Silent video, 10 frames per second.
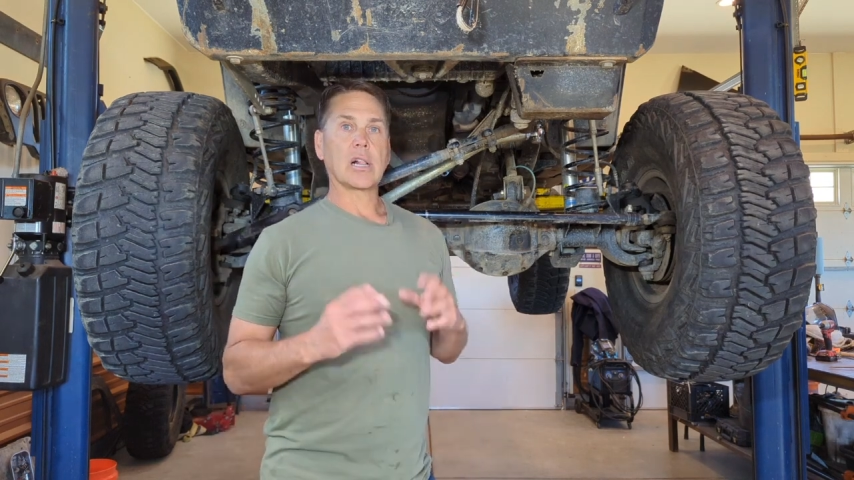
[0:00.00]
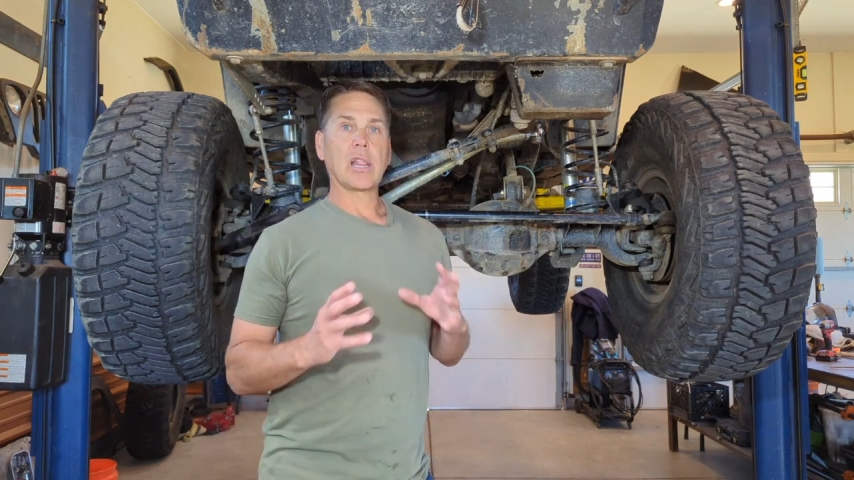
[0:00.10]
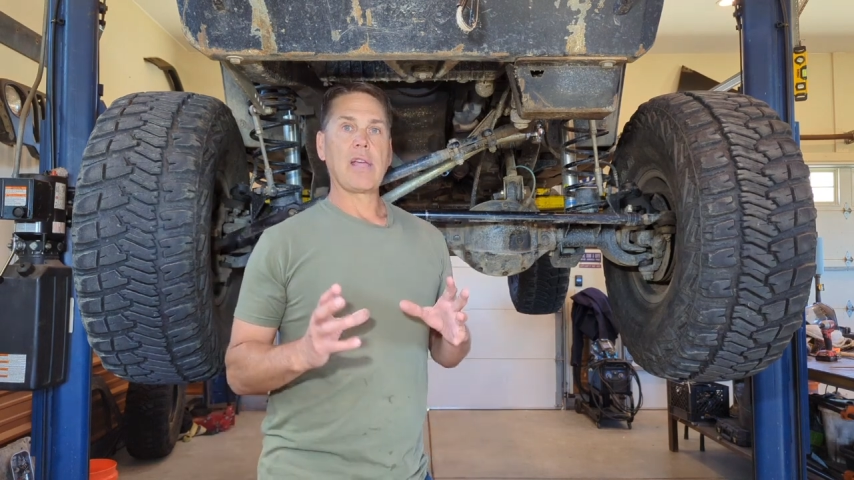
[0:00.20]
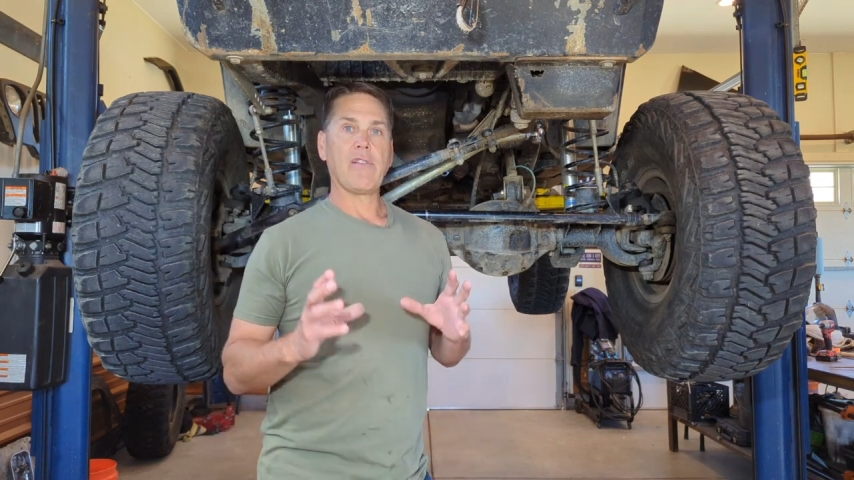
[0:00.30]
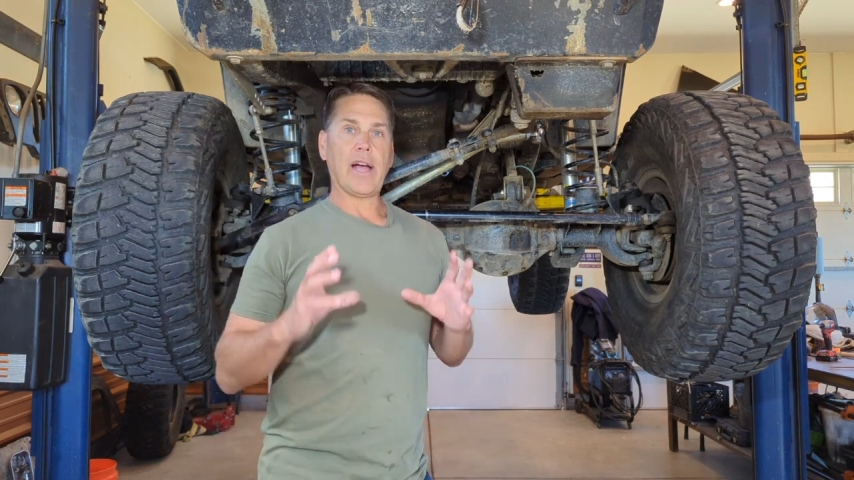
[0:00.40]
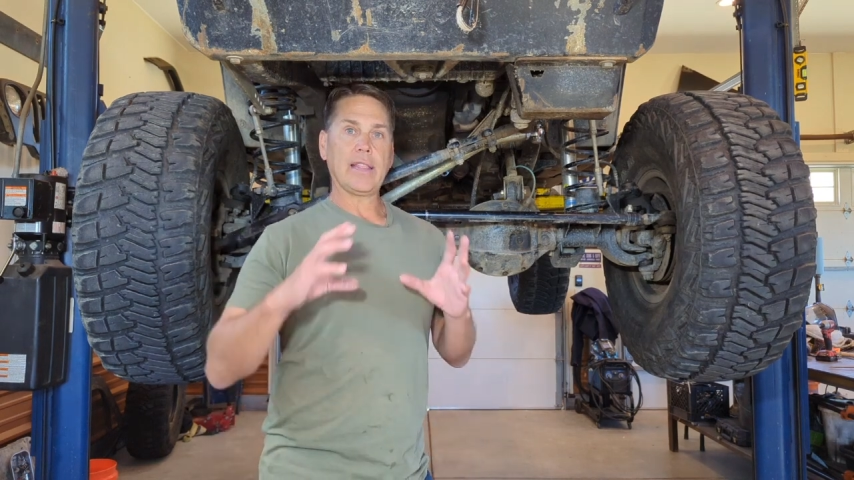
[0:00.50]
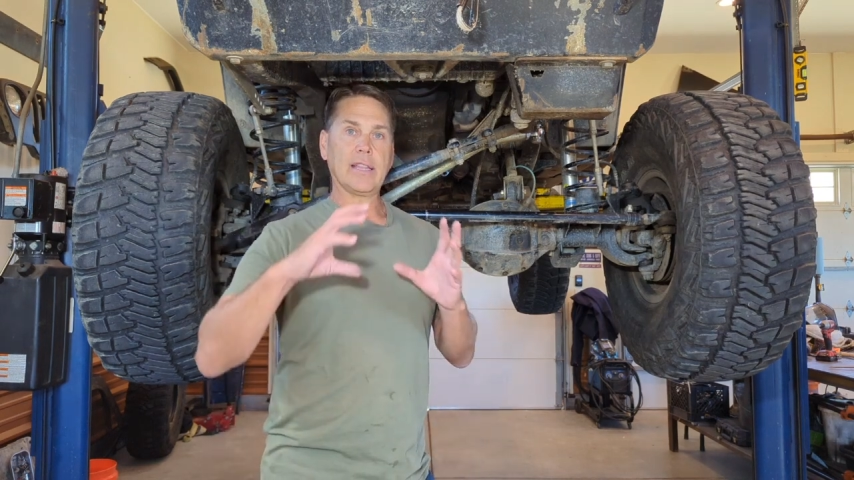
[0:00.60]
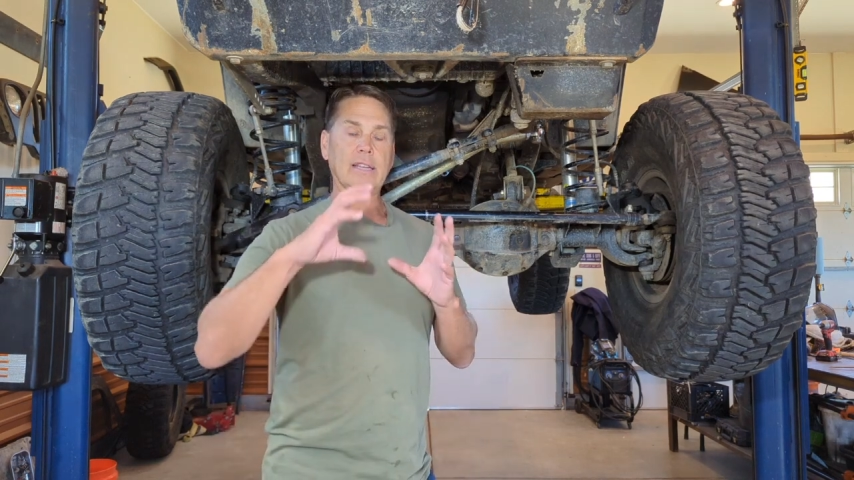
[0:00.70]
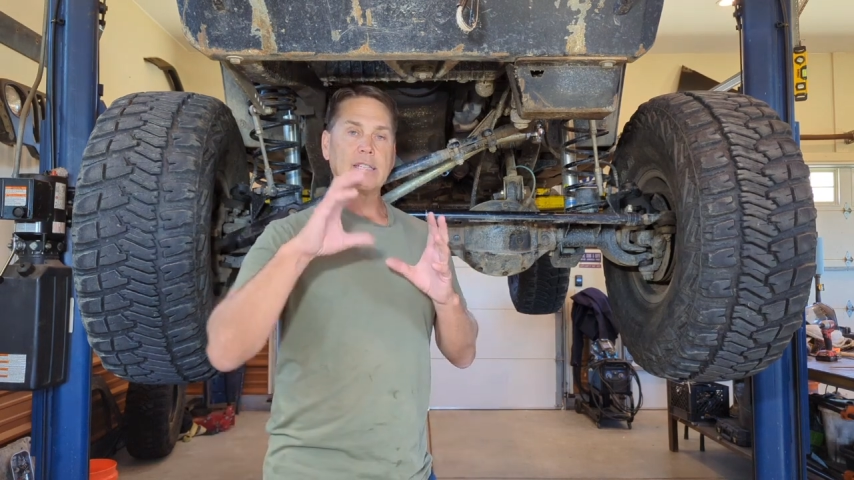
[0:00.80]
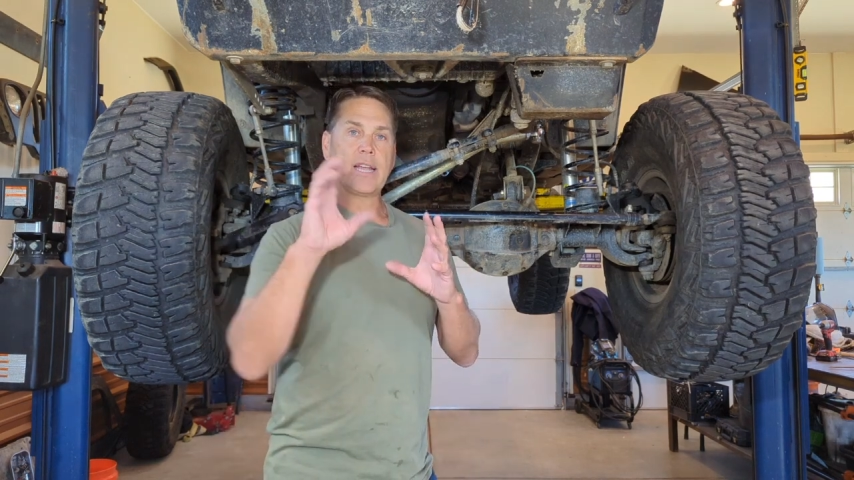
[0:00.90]

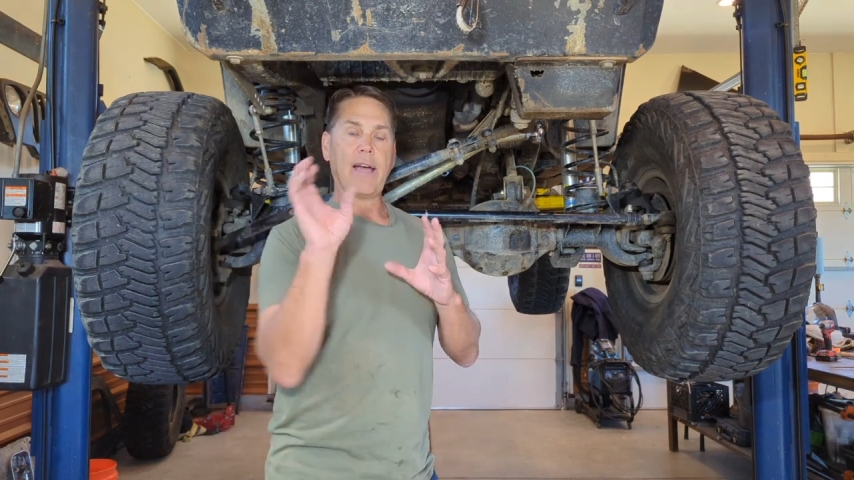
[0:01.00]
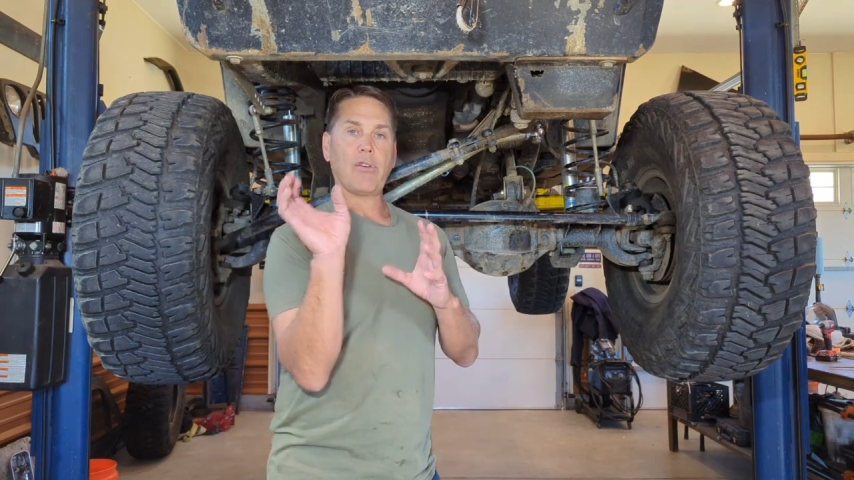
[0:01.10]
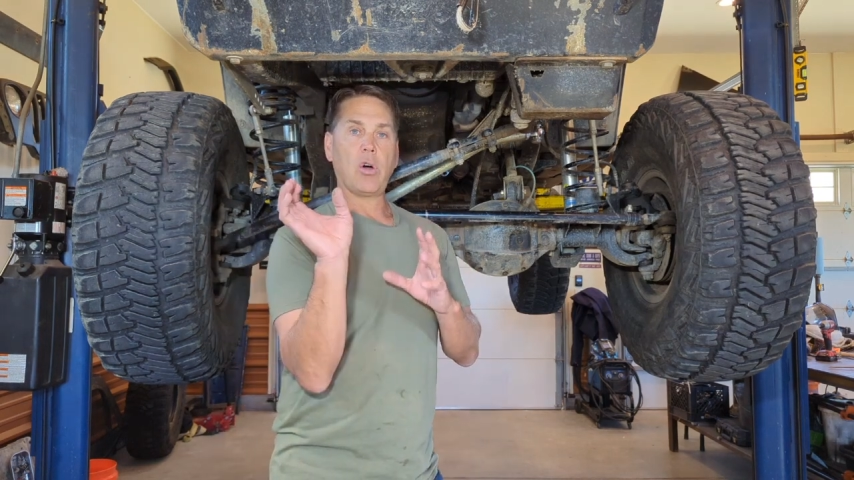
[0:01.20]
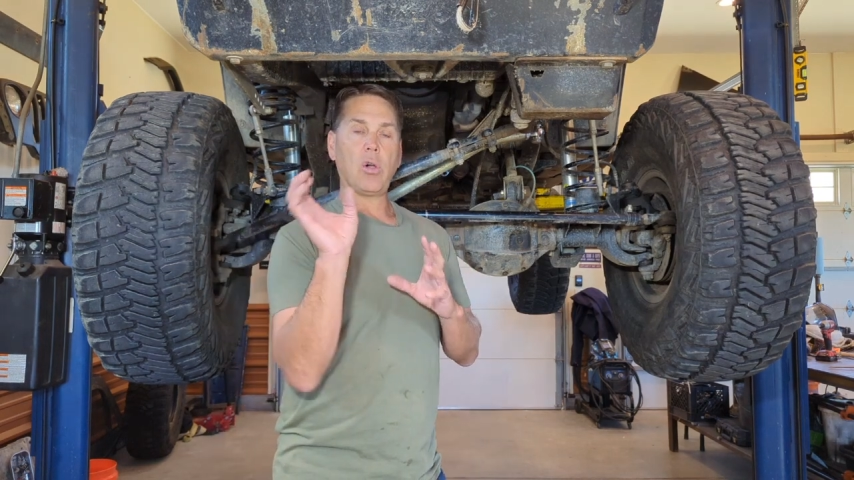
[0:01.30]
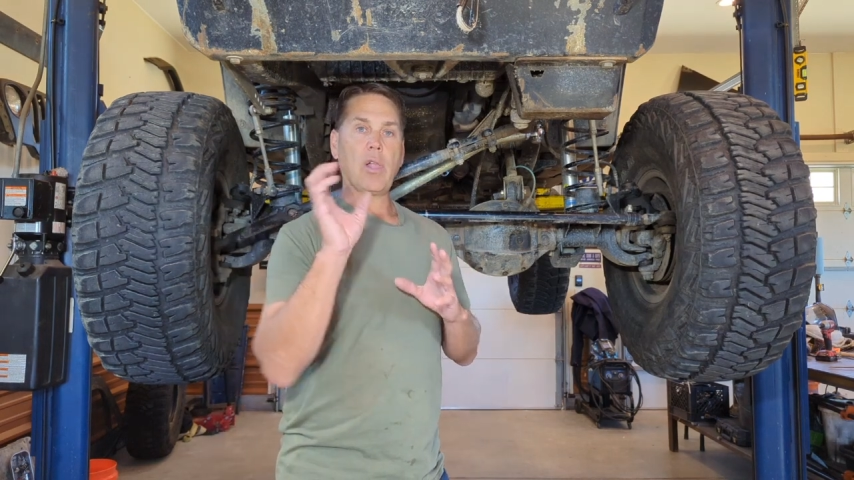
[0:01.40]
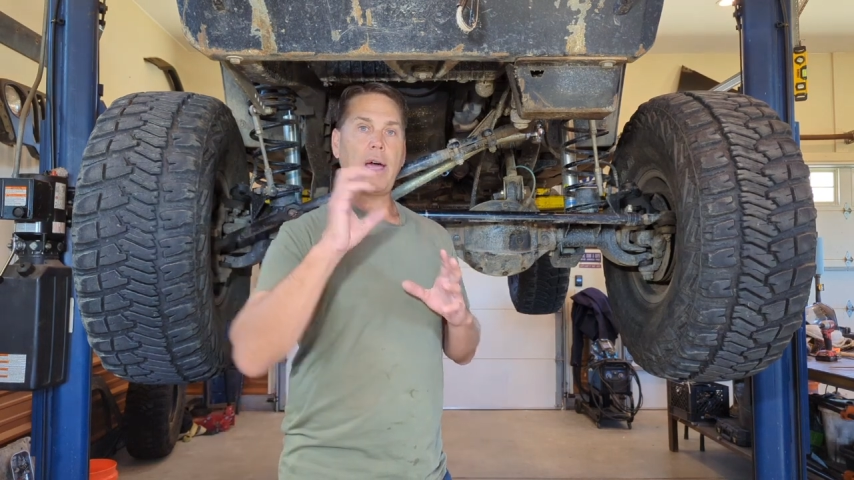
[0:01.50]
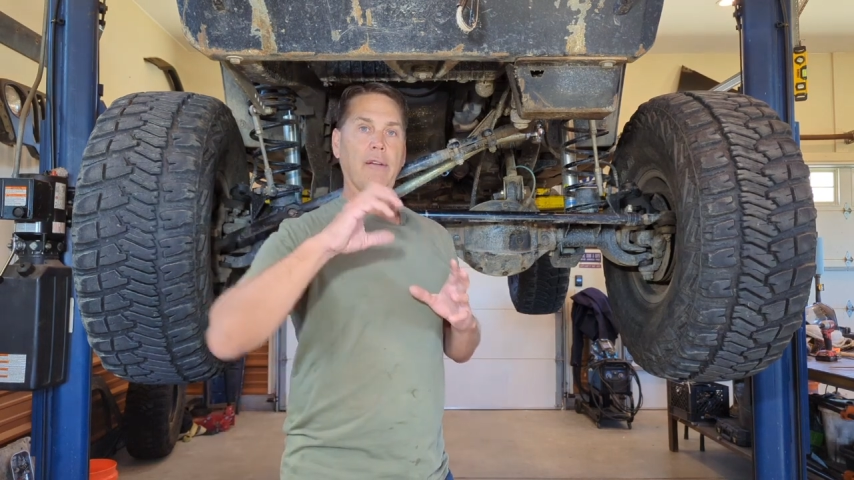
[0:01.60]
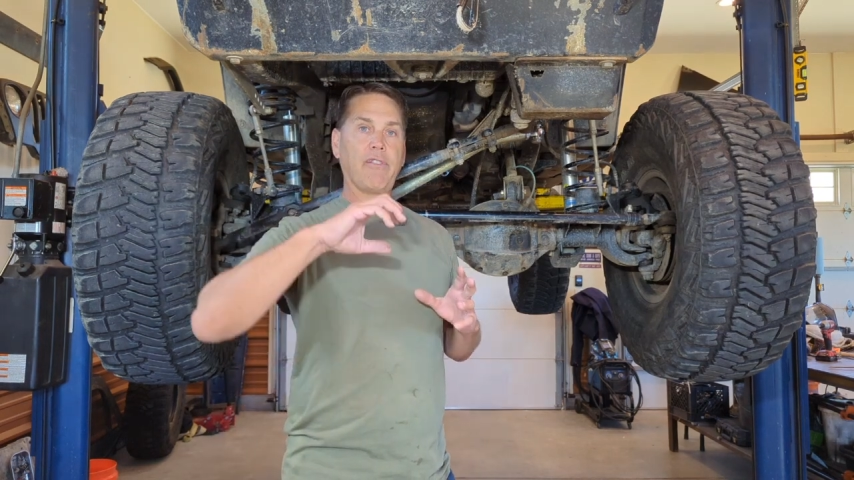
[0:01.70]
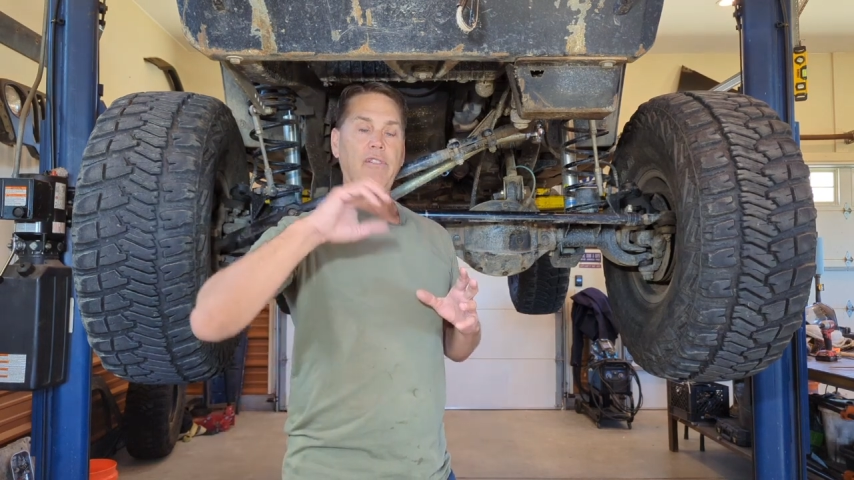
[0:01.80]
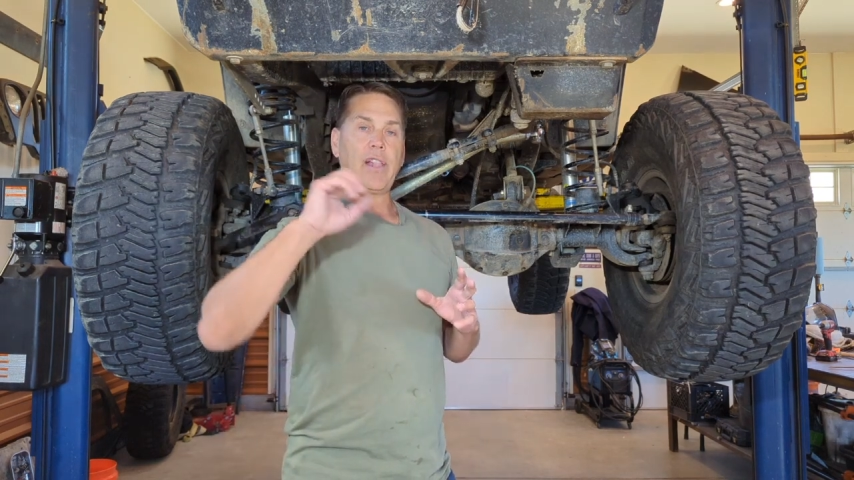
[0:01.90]
cleveite that doesn't have a whole lot of